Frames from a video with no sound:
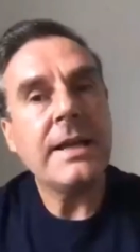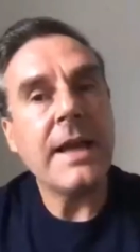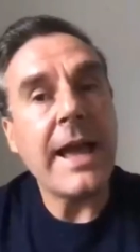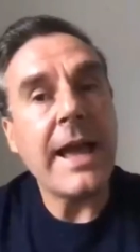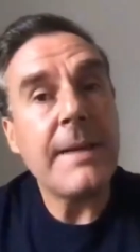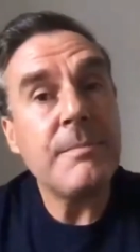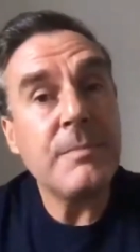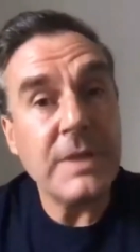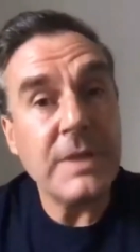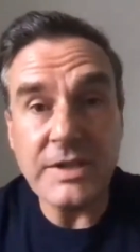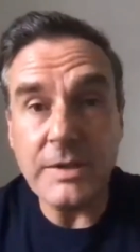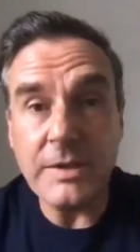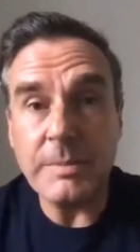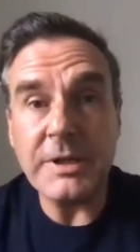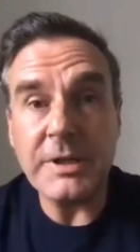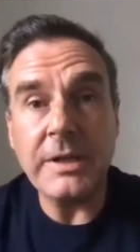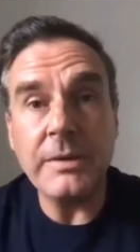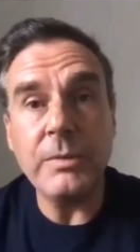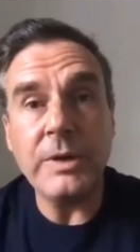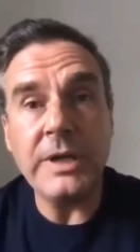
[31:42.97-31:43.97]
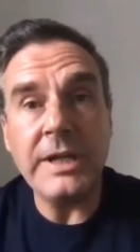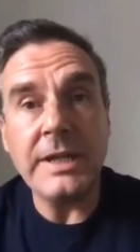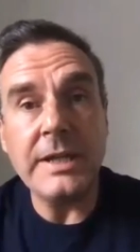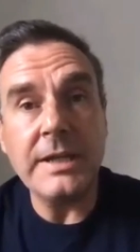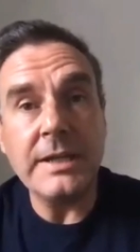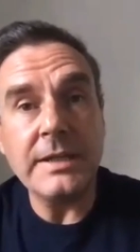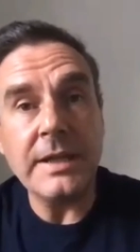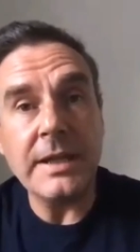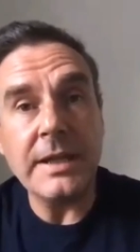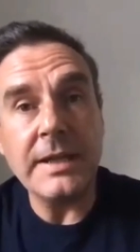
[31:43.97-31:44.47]
and typically we
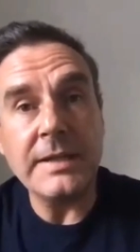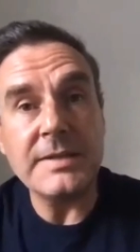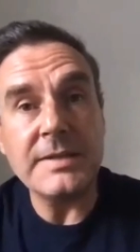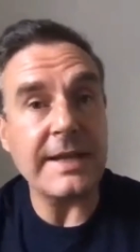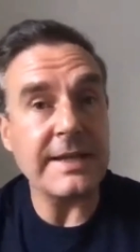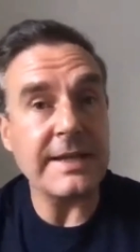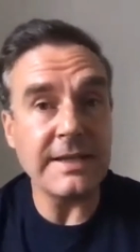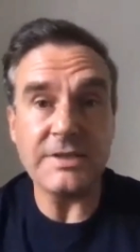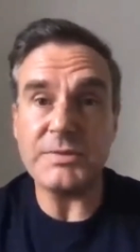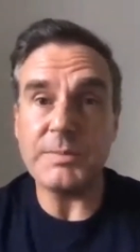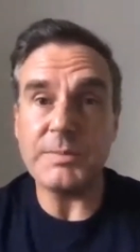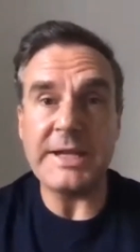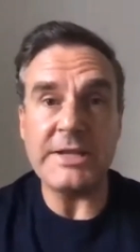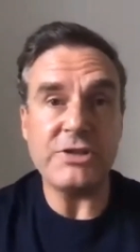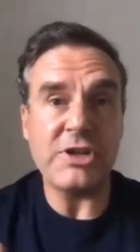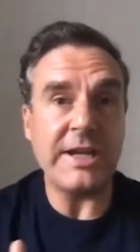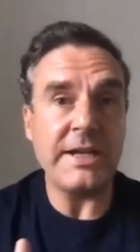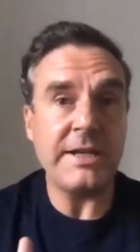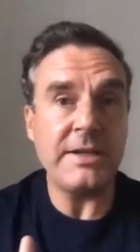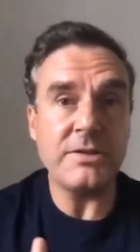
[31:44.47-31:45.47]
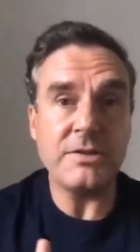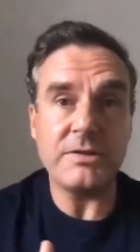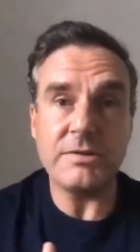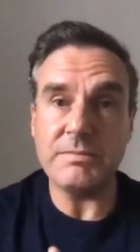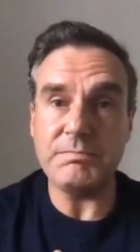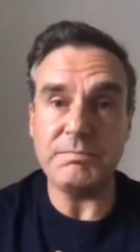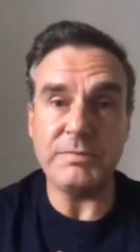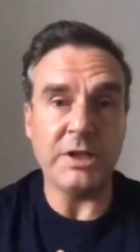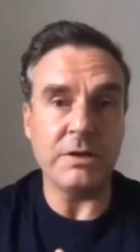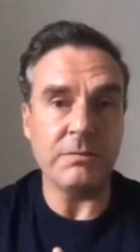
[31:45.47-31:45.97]
it's and this may
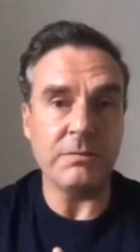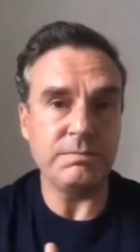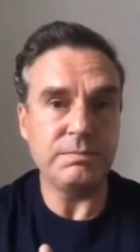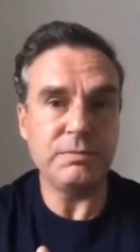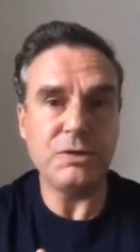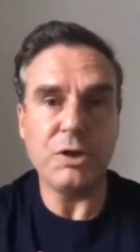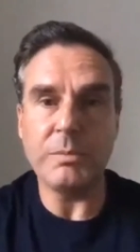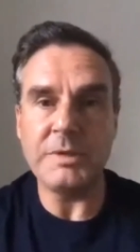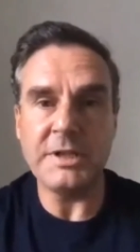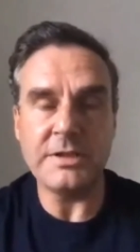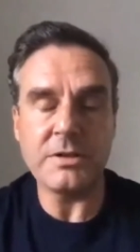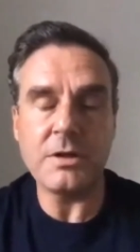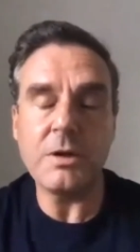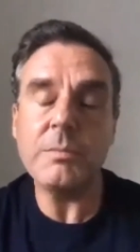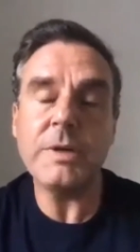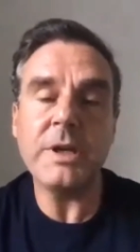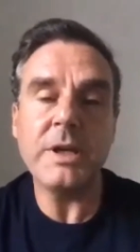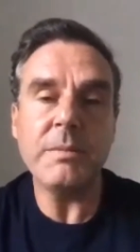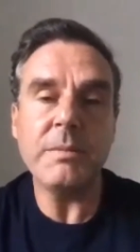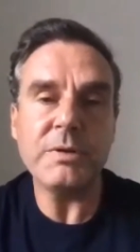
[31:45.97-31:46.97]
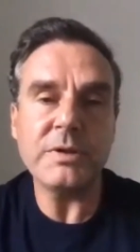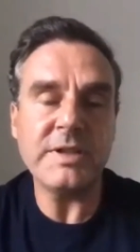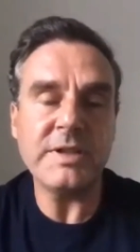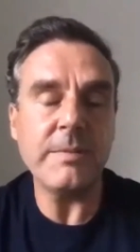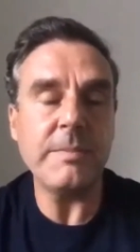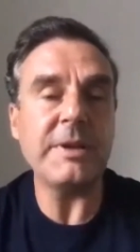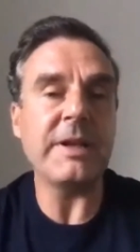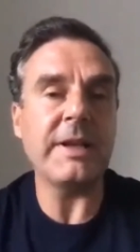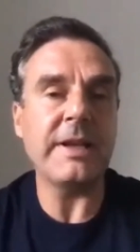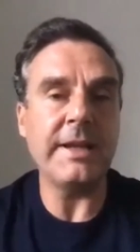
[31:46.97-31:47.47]
change, you know, company to company, but
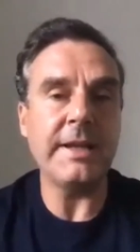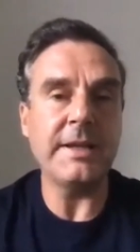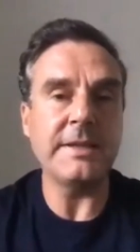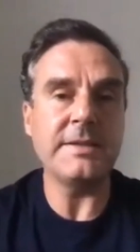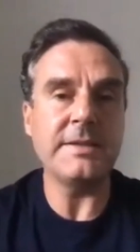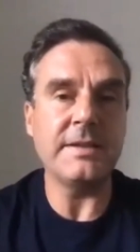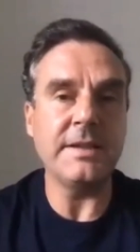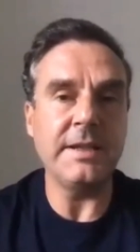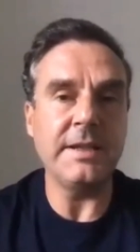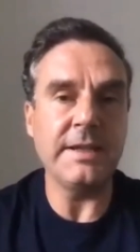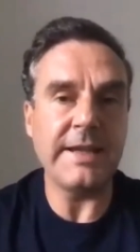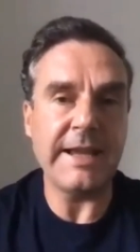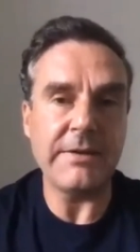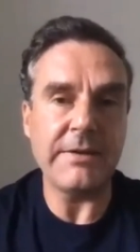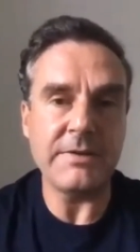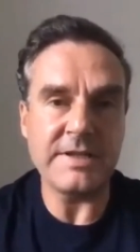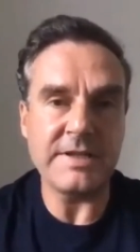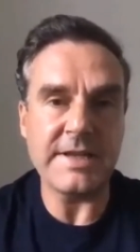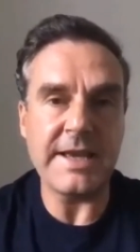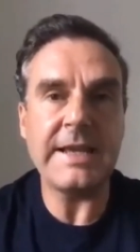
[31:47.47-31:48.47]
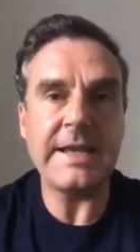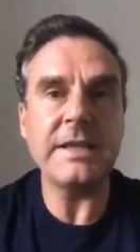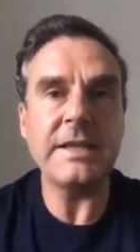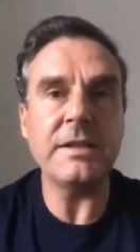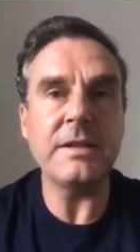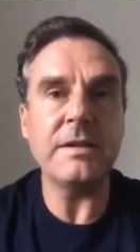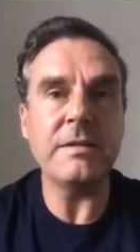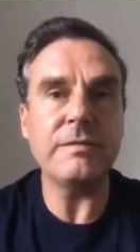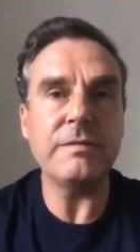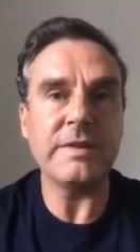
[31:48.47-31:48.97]
typically it's the account
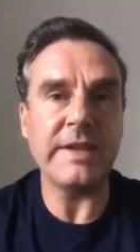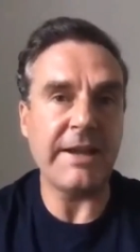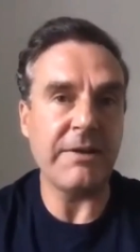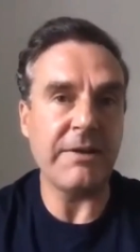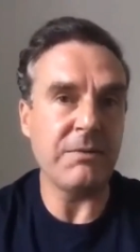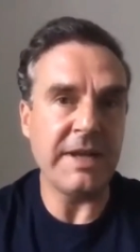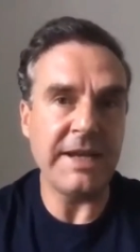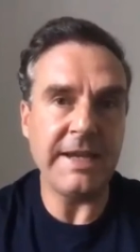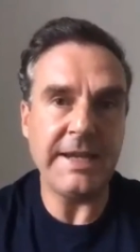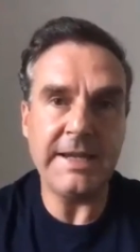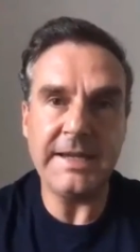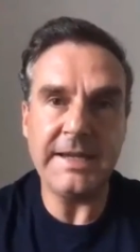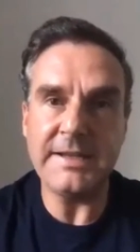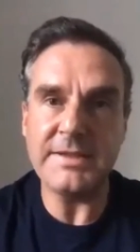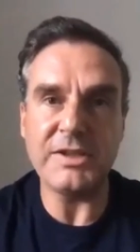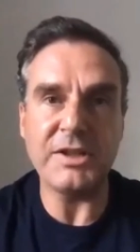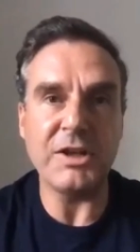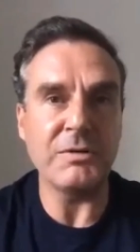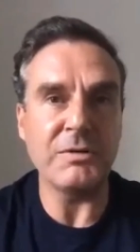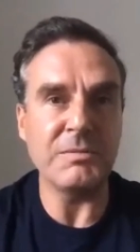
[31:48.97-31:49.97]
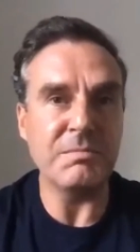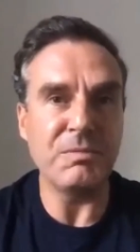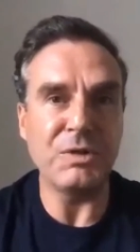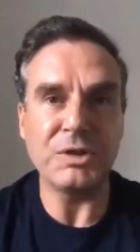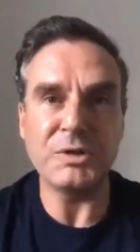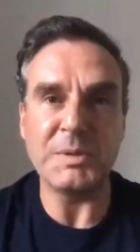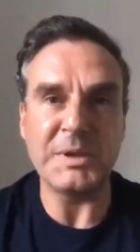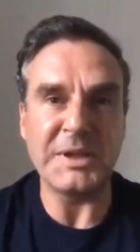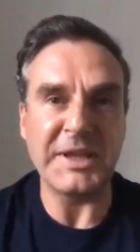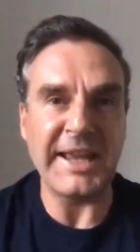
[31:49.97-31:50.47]
executive, account leads, you know,
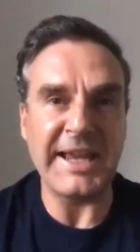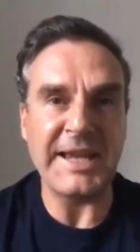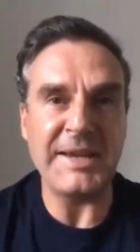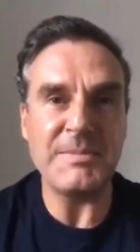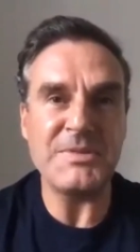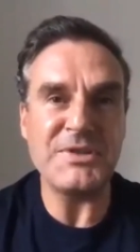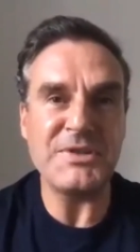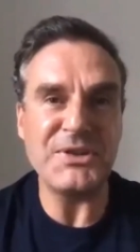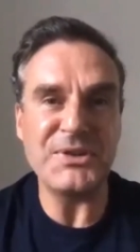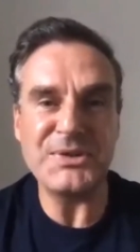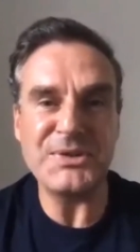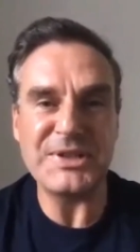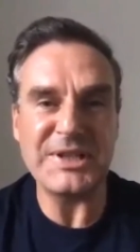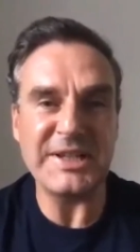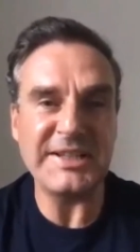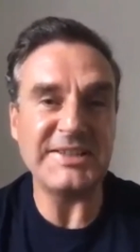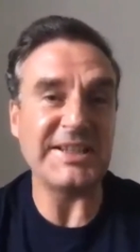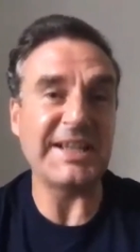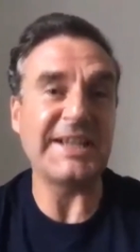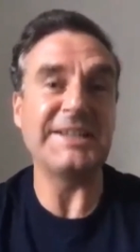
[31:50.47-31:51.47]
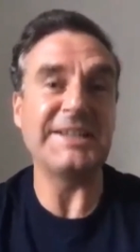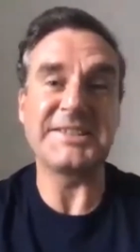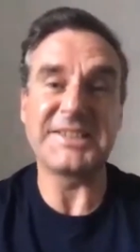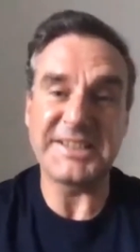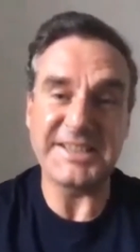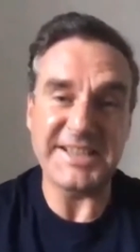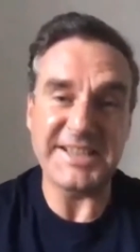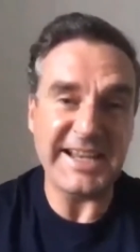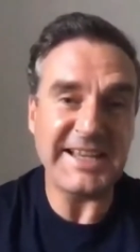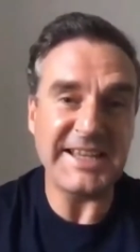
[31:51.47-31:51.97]
multiple names, usually sales
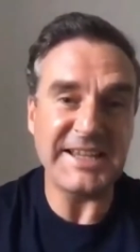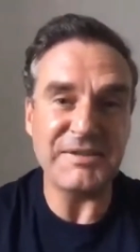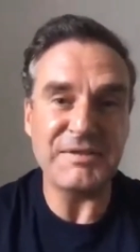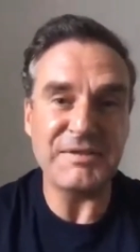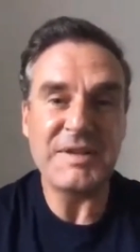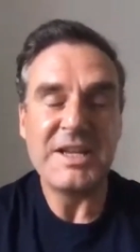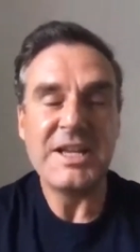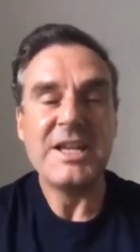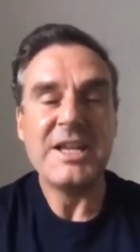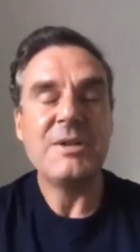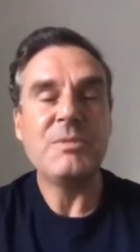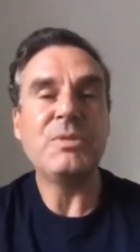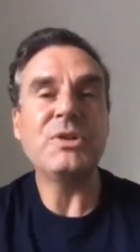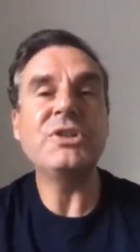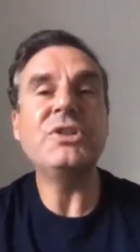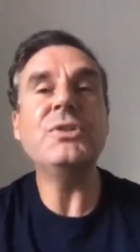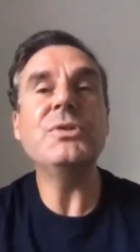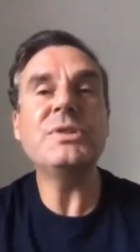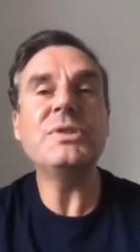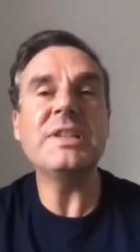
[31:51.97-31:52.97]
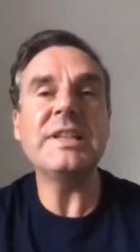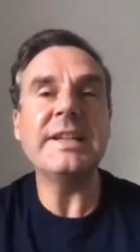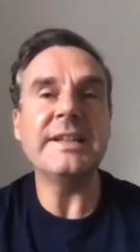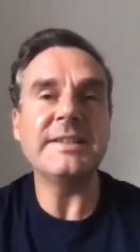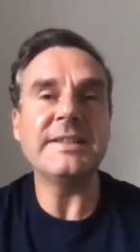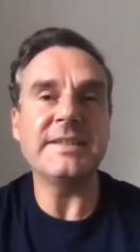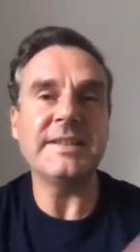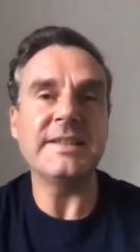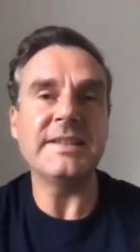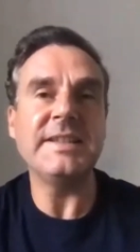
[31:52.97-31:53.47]
executive, but usually
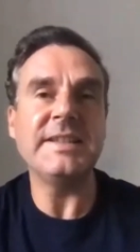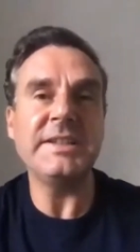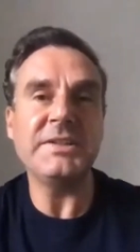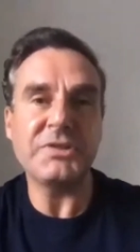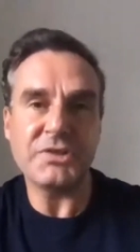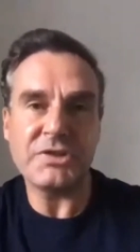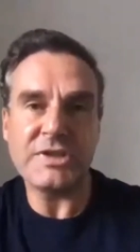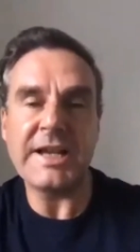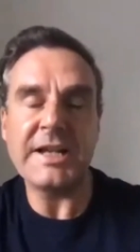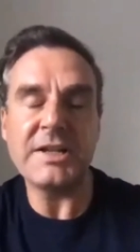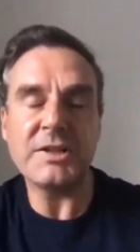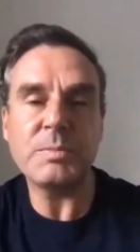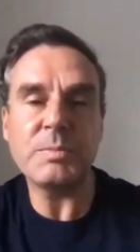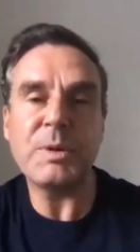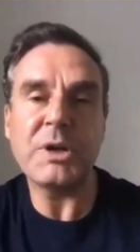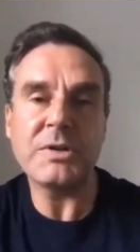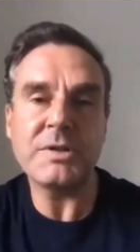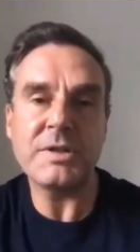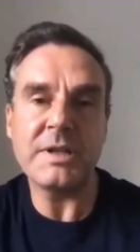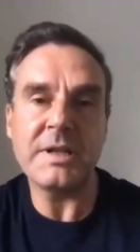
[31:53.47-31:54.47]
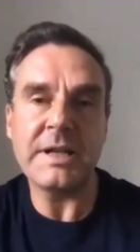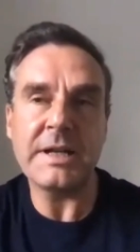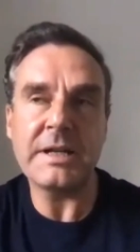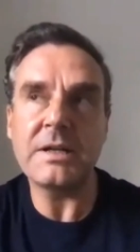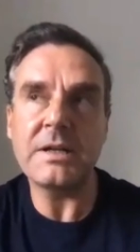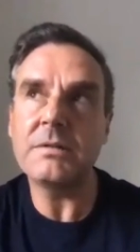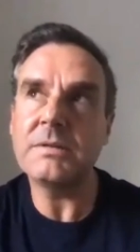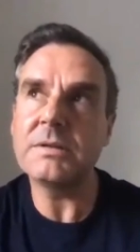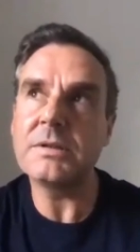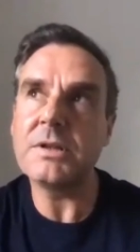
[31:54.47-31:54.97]
it's the senior salesperson that
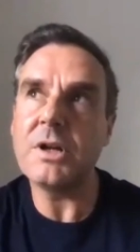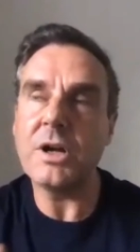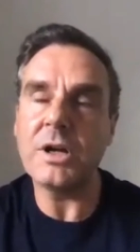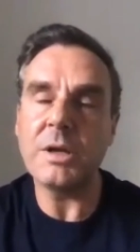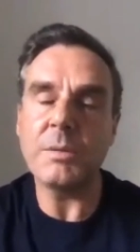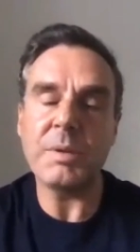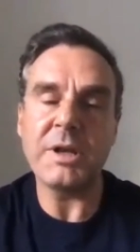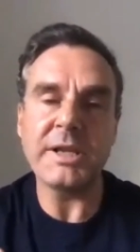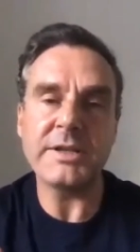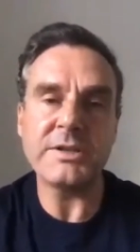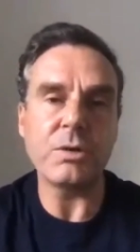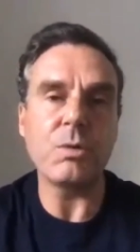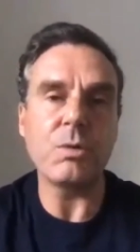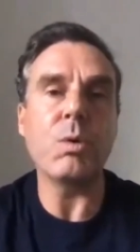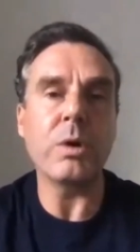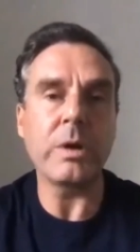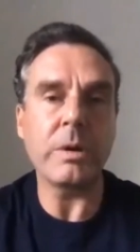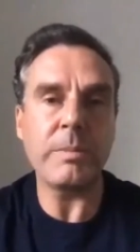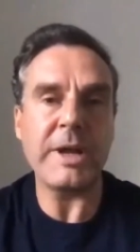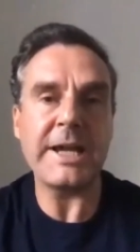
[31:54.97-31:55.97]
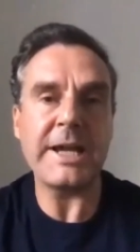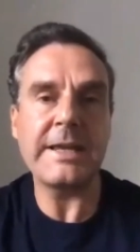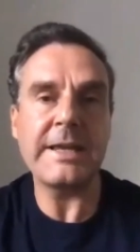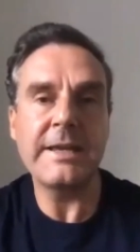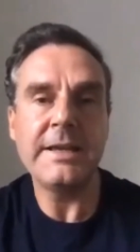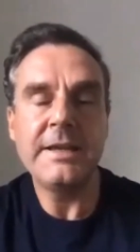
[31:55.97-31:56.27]
kind of plays the quarterback.